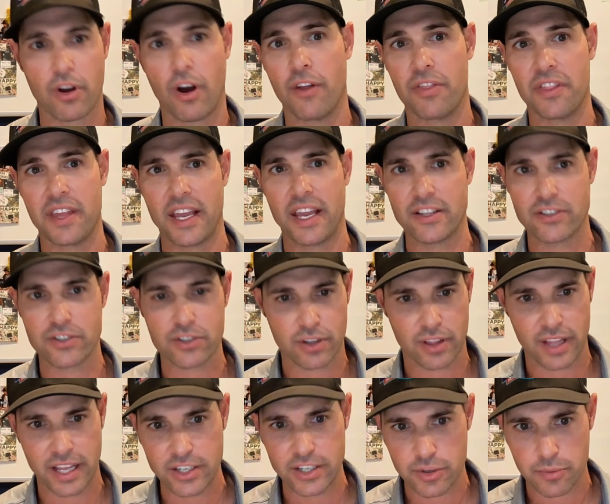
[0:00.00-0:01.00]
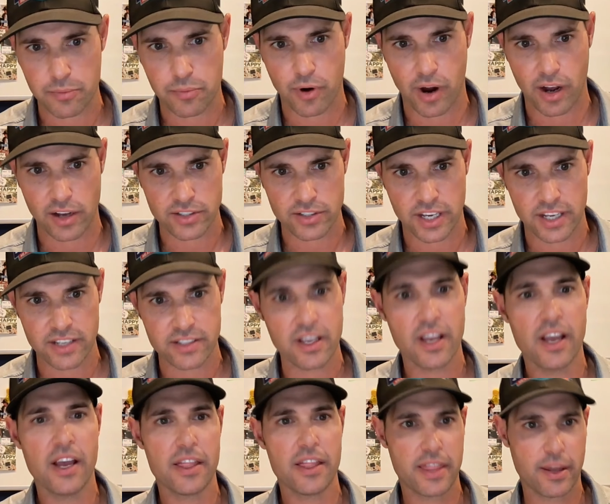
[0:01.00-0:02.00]
on the installation process.
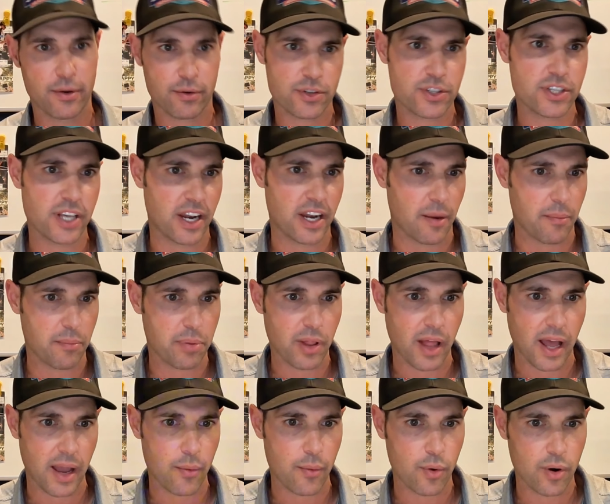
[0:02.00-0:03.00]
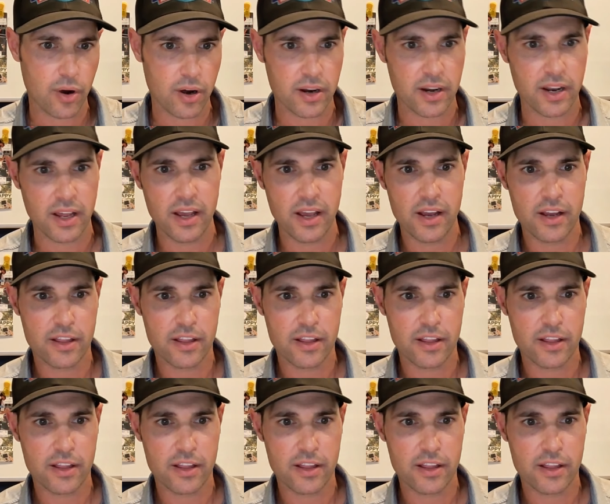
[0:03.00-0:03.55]
They were set on plywood.